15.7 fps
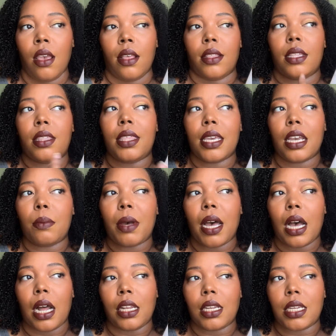The thing about
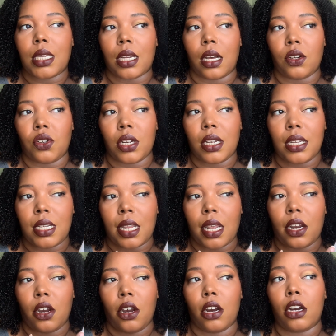Alessandra is that
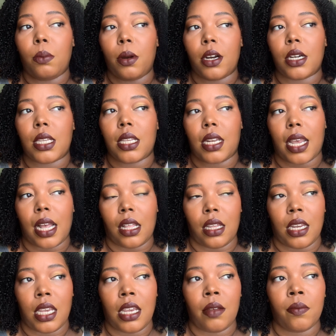her
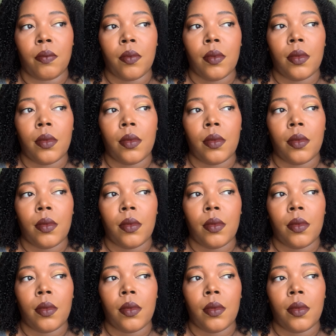personality